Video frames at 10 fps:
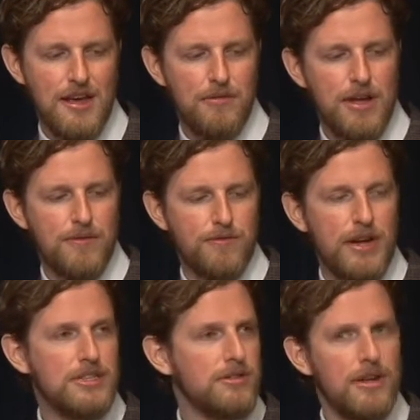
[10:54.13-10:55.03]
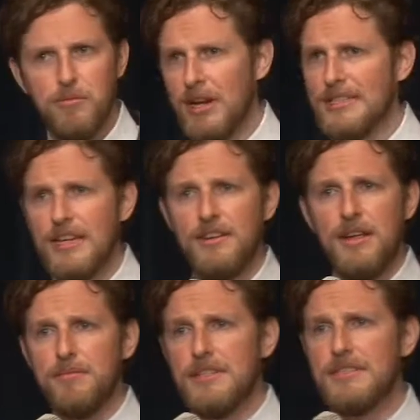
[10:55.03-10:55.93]
We have Rachel, and when I say your
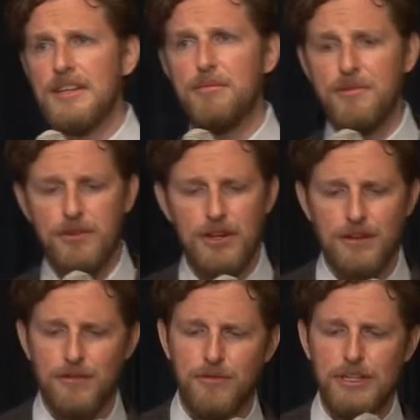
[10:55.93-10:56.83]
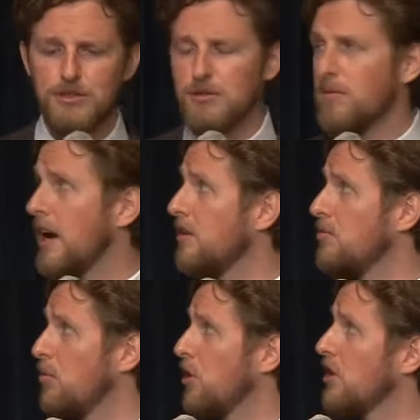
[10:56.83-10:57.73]
name, please stand up if you're here. Rachel and Ryan have
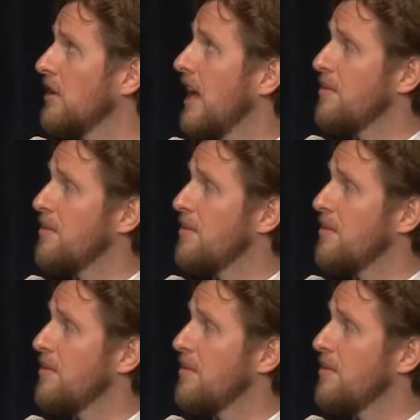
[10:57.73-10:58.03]
been working on the A